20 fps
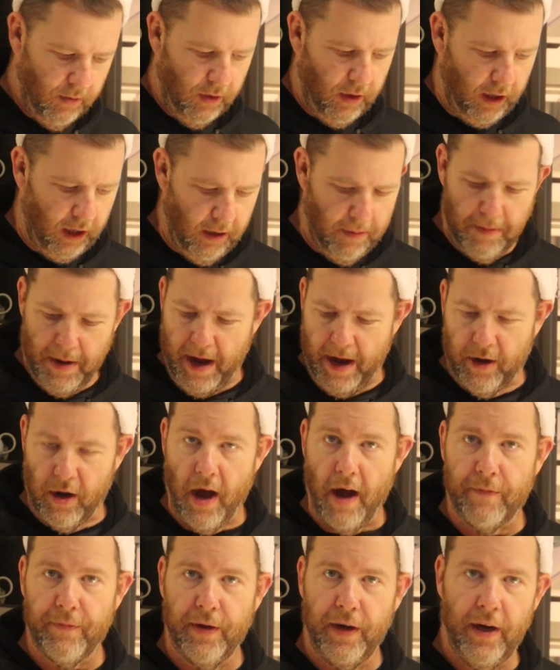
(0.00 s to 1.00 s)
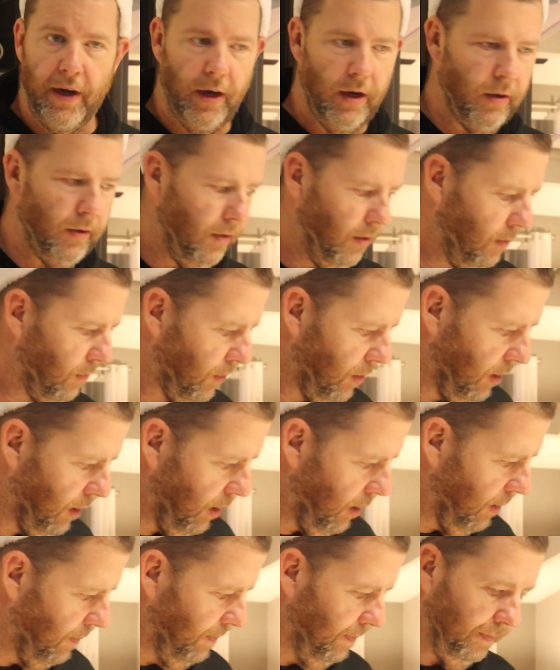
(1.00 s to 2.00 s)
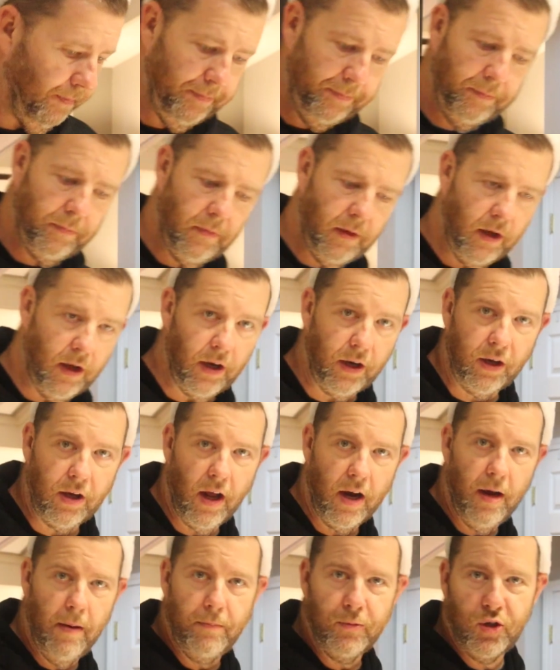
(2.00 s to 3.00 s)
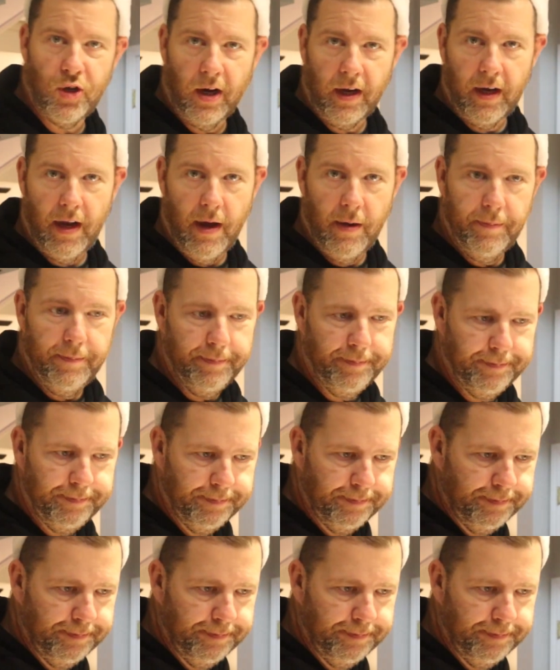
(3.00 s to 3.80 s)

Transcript: we're gonna get mine off of here and we're gonna get it cut up and check it out.